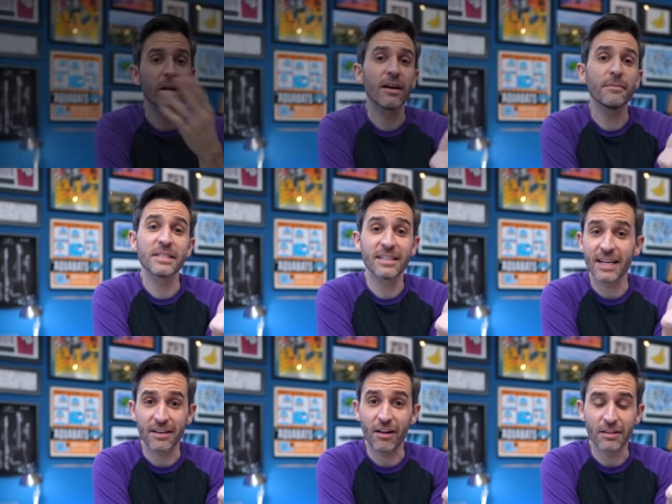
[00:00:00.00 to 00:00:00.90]
it comes to
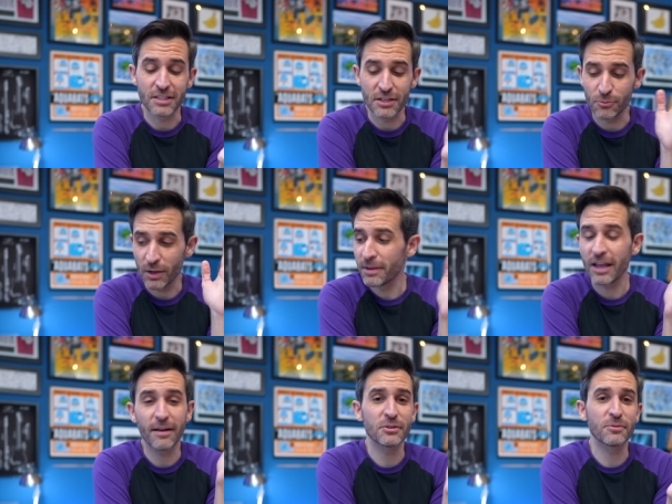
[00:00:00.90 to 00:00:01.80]
technology,
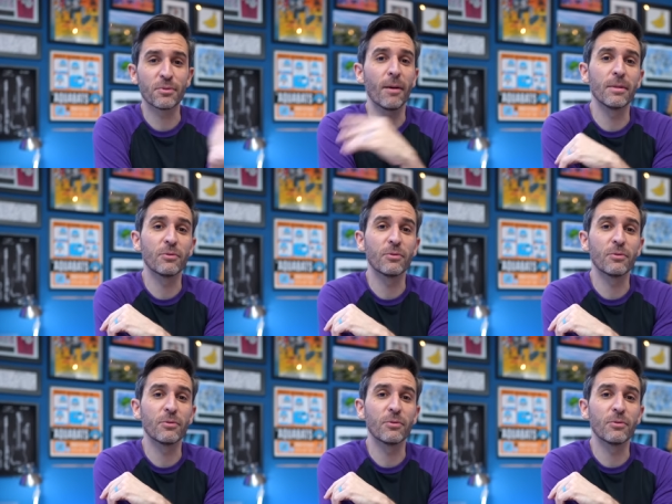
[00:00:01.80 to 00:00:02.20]
webcams are probably